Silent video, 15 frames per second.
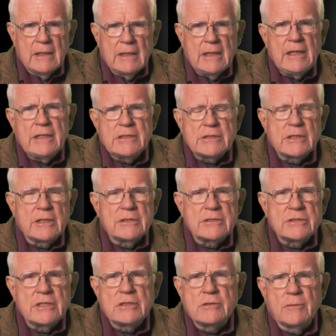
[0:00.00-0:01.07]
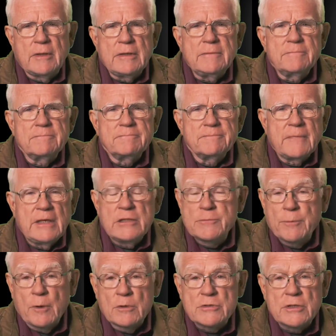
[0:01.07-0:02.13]
Each constituent,
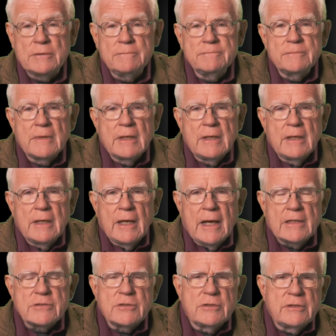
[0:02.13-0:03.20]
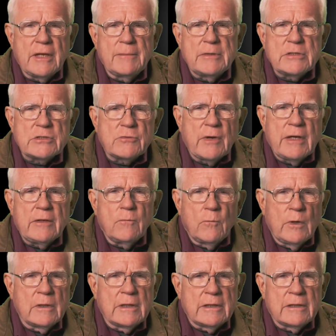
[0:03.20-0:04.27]
each person, has to demonstrate
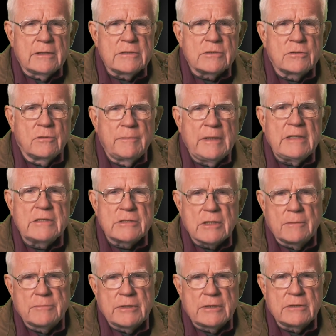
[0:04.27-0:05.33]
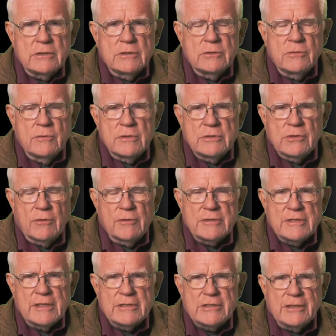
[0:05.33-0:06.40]
willingness to be subject to the
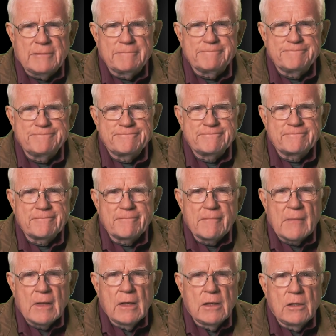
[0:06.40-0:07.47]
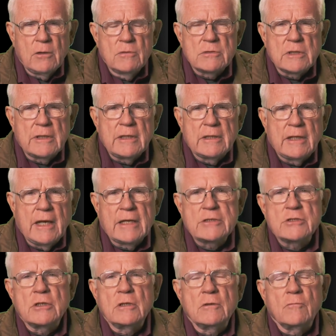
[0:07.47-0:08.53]
jurisdiction. Usually a
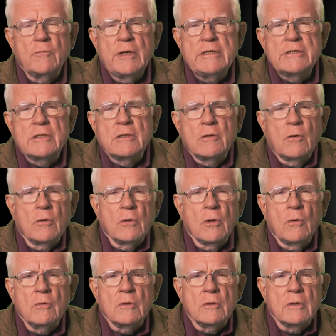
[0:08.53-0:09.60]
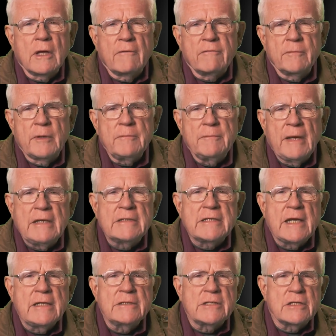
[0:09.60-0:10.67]
national, regional, or local government
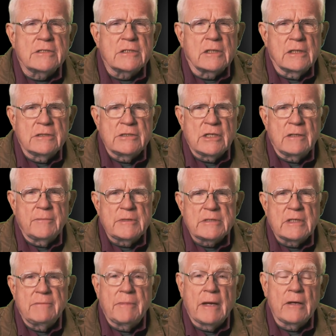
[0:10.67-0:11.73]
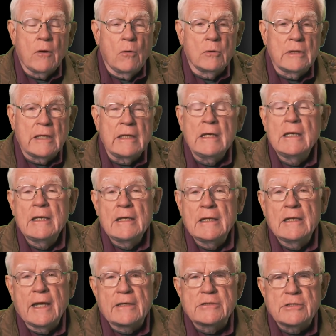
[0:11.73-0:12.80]
maintains its legitimacy by holding
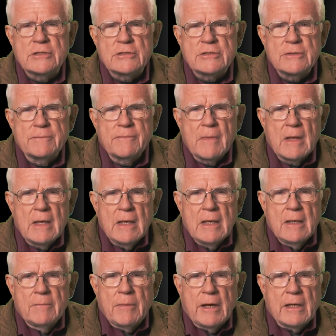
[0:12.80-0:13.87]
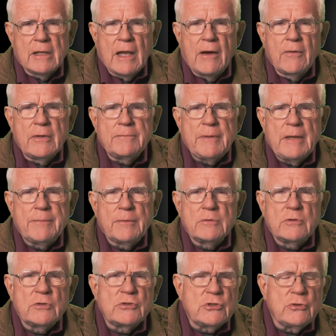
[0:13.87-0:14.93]
elections, by allowing people
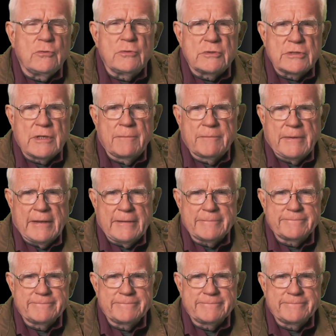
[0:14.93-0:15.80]
to choose something.